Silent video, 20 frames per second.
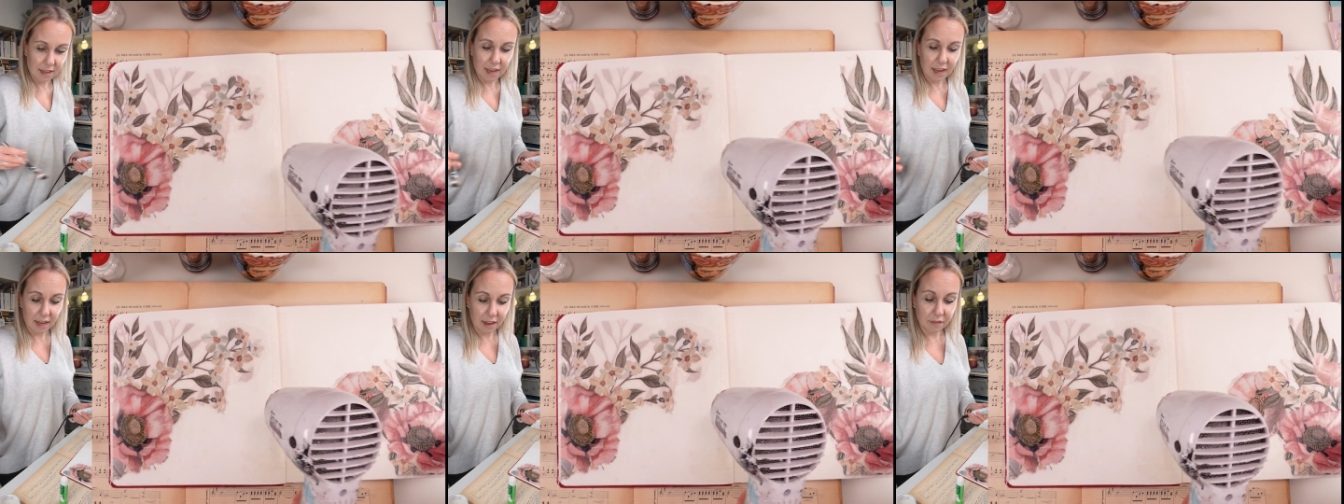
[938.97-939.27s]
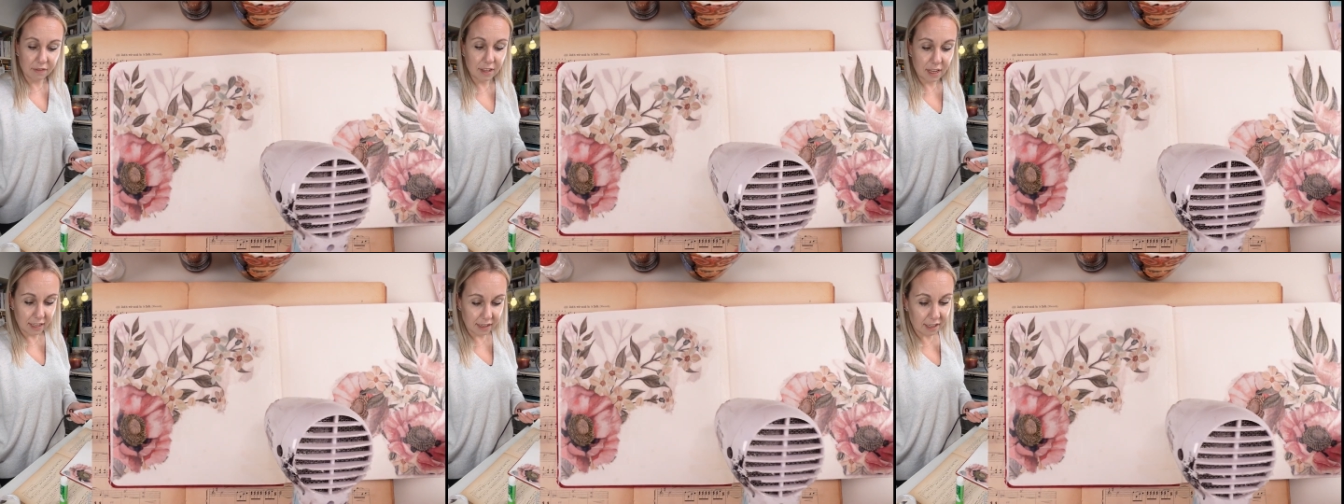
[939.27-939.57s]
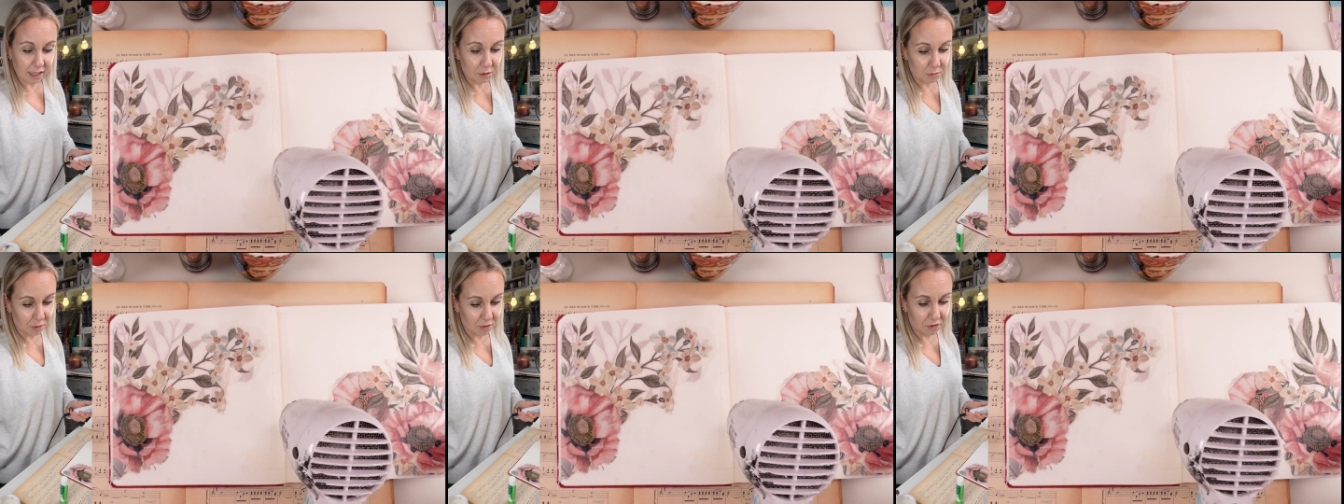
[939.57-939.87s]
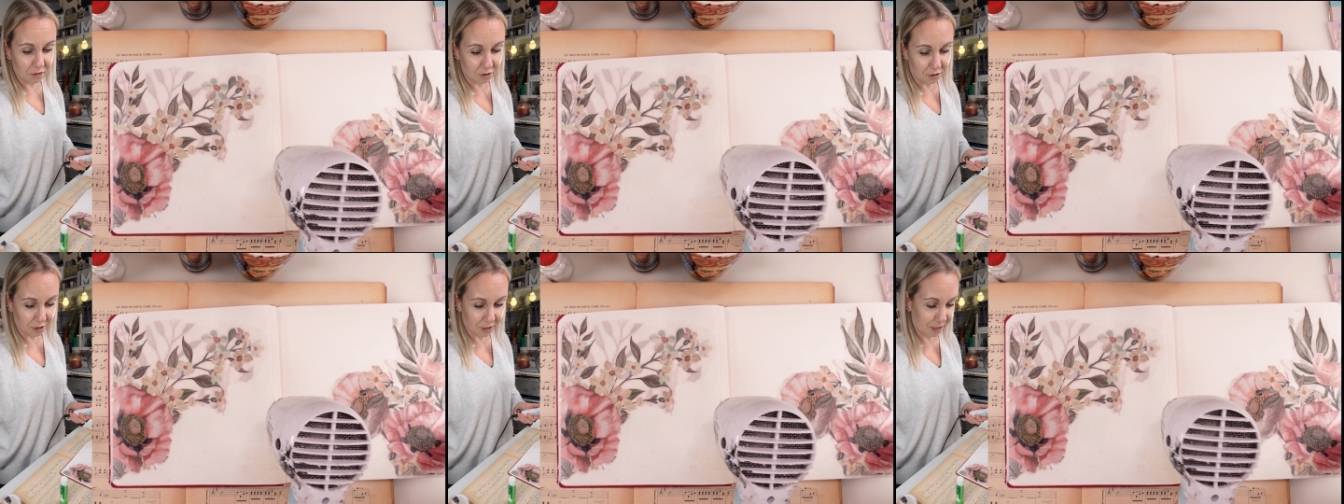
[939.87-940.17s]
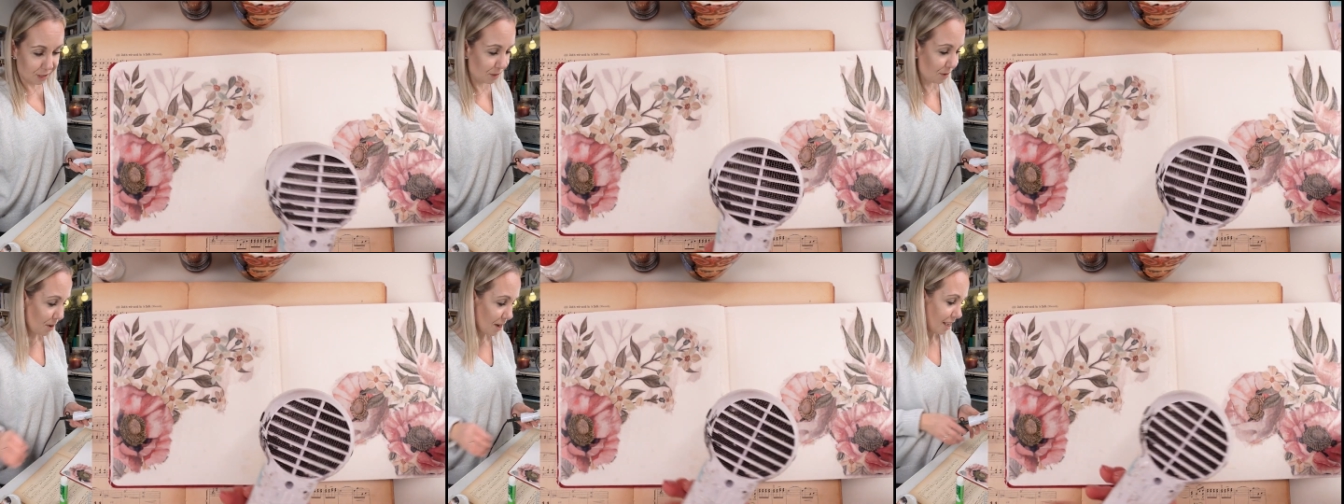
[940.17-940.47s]
I've done that before,
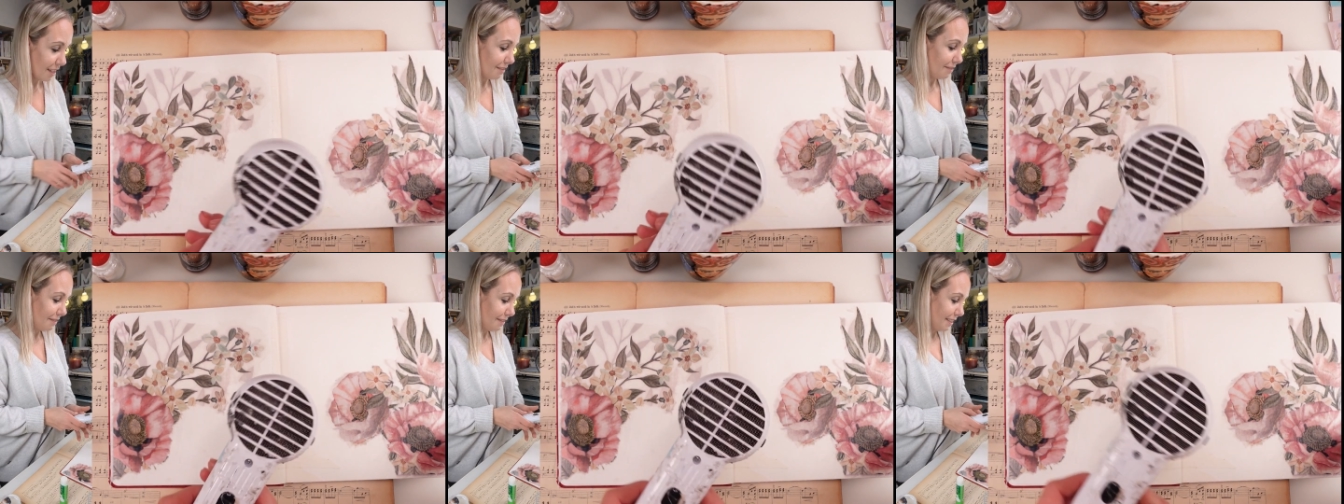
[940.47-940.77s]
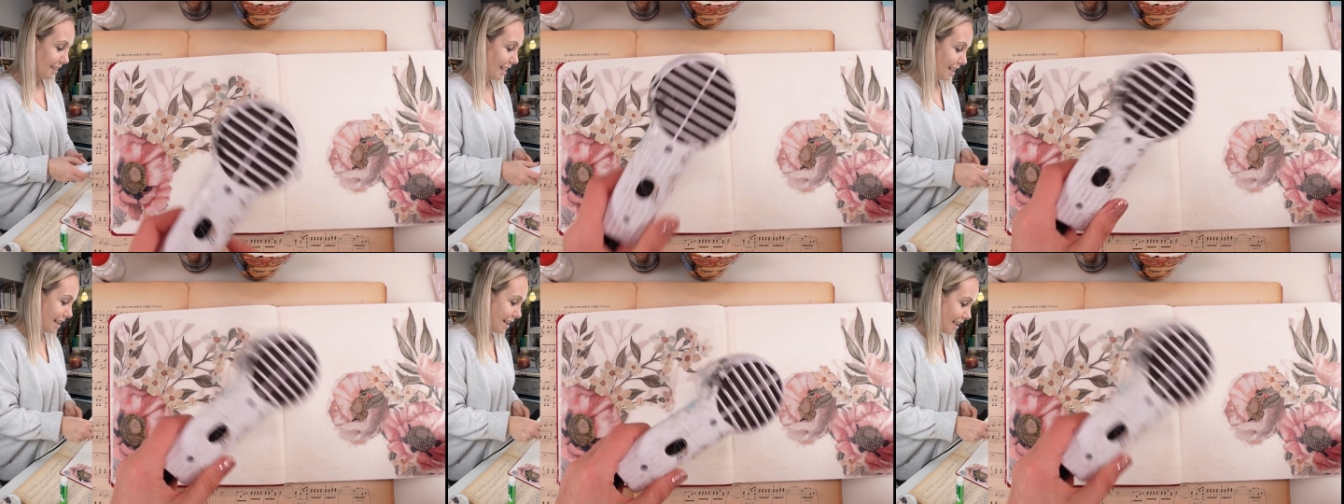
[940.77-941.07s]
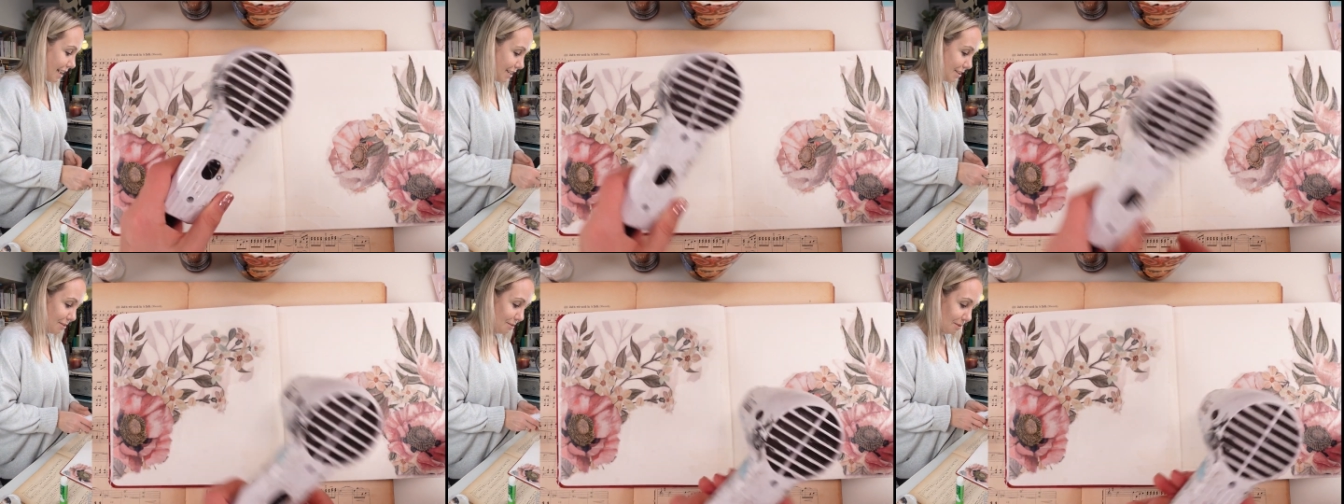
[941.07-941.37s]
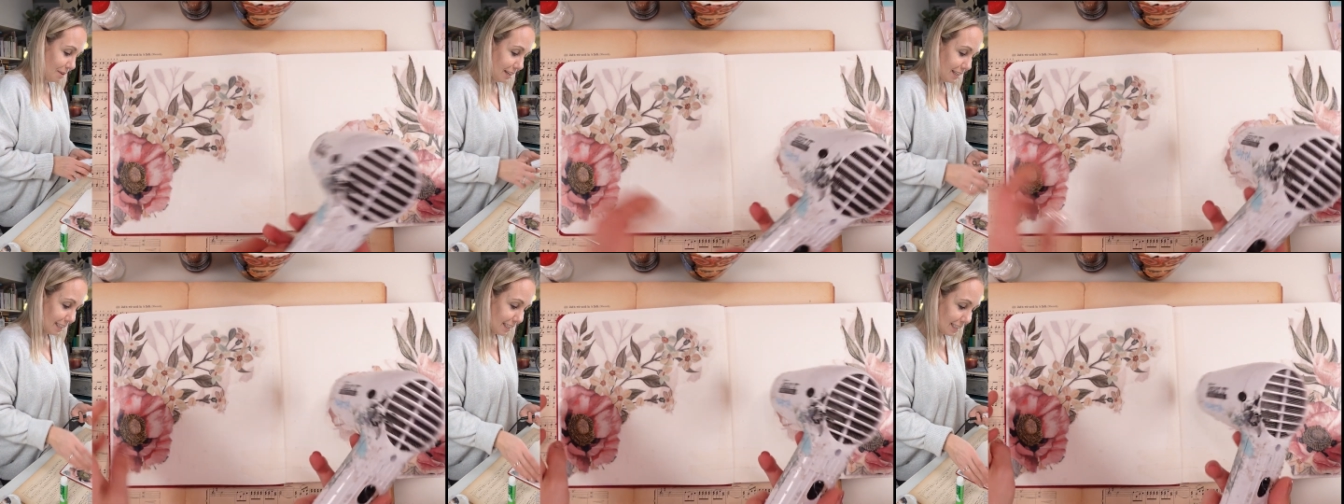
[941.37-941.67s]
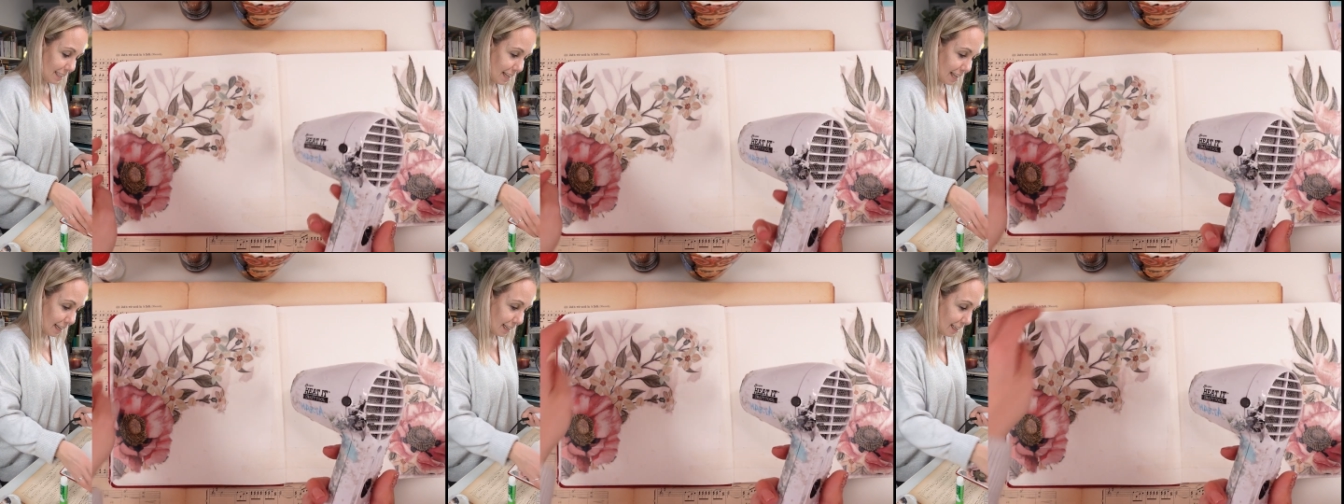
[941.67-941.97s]
so yeah, I know
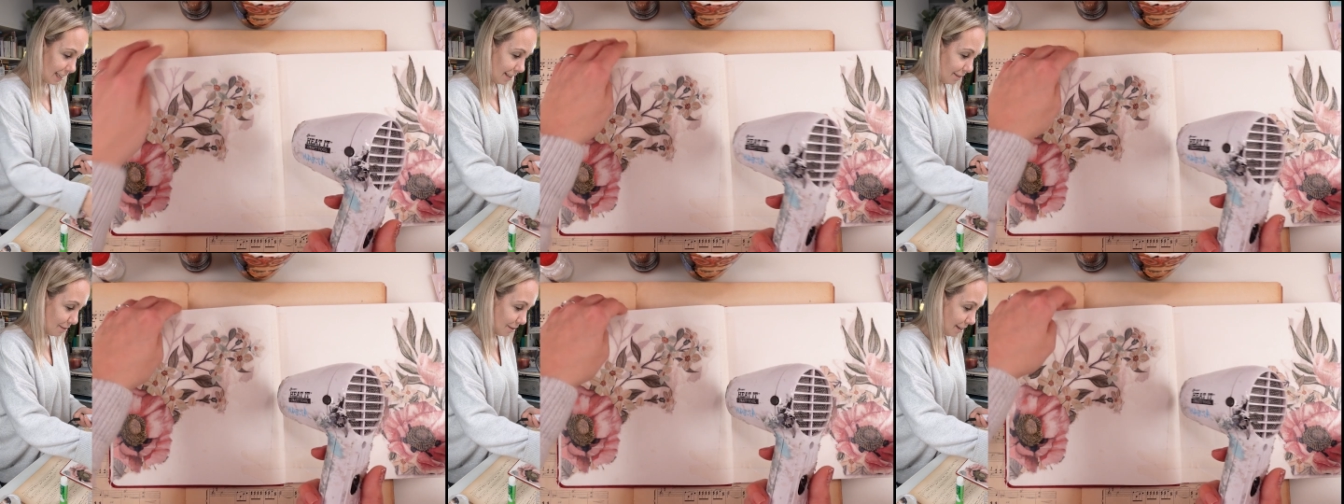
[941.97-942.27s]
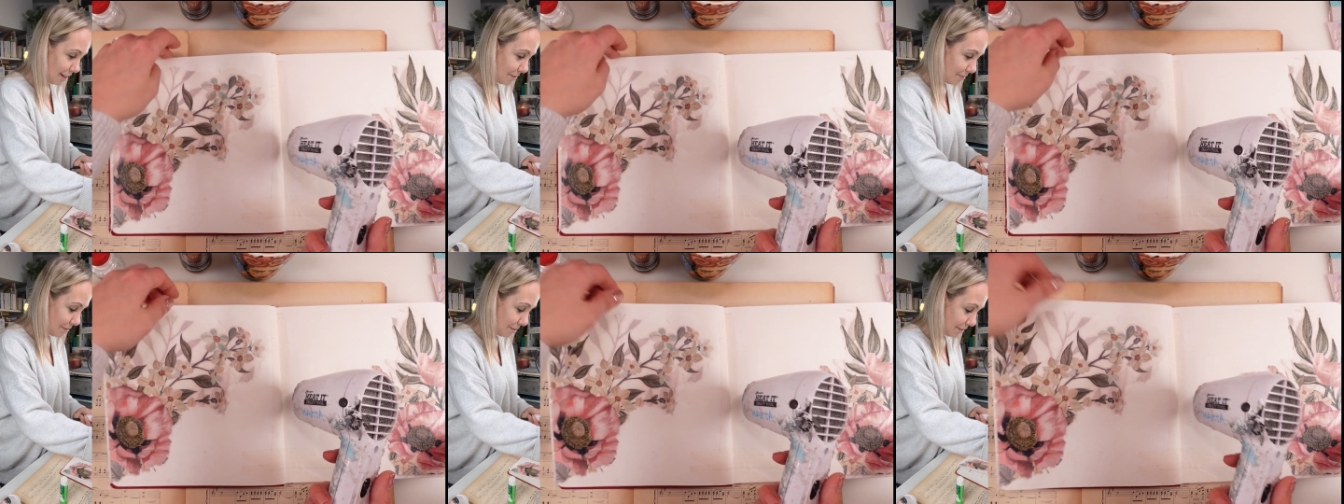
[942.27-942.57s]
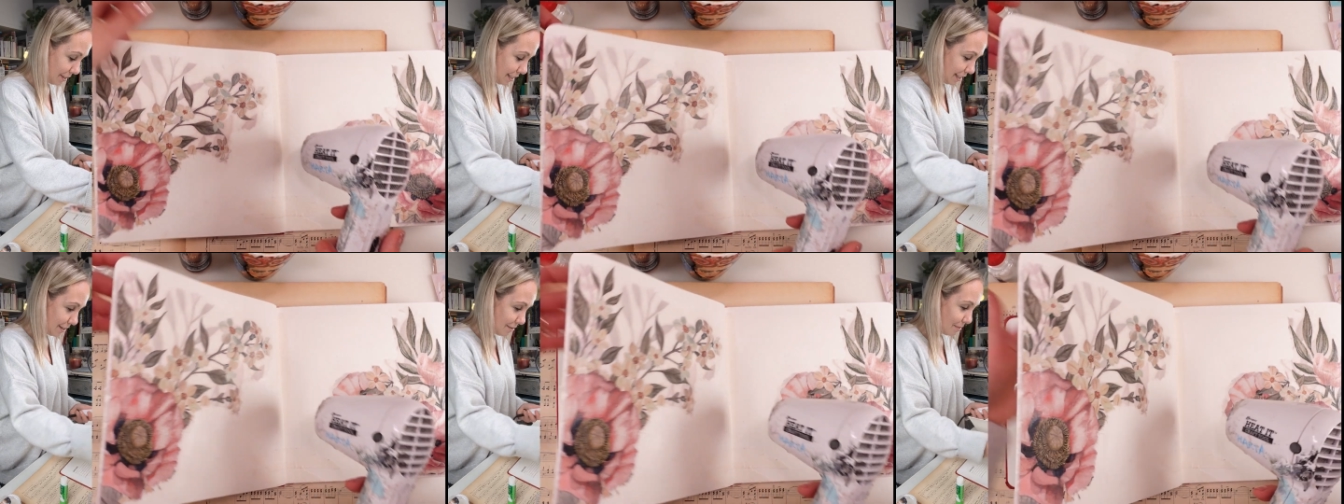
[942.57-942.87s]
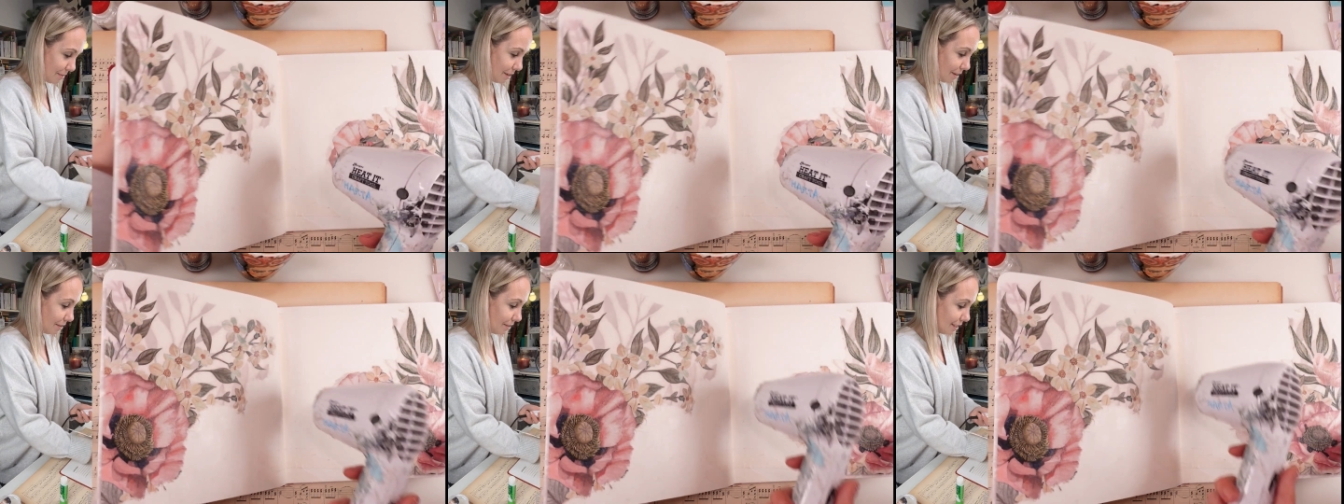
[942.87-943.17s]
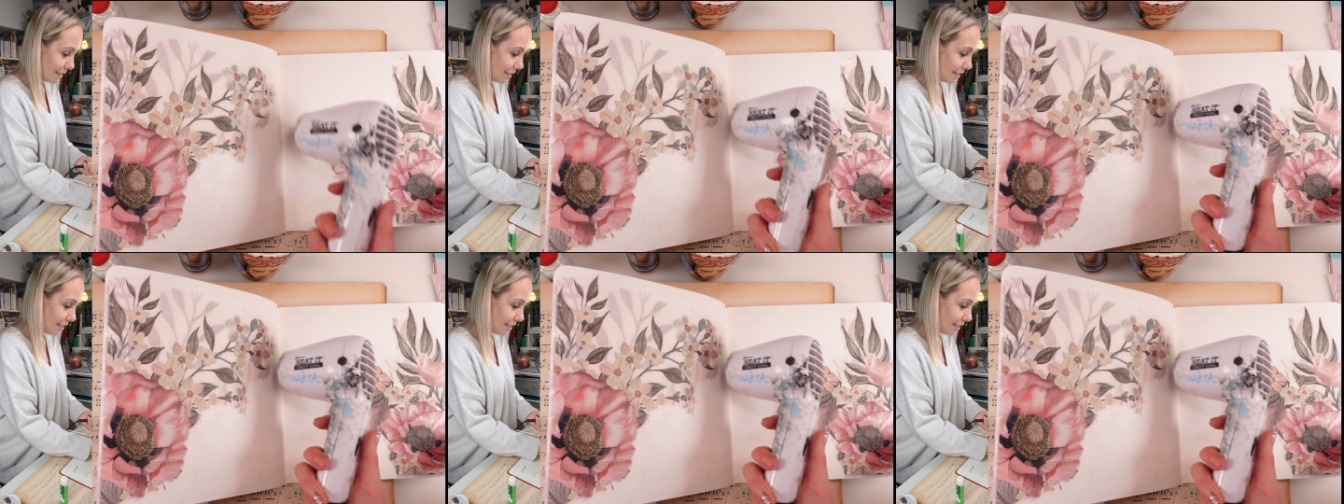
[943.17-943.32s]
exactly what I'm talking about.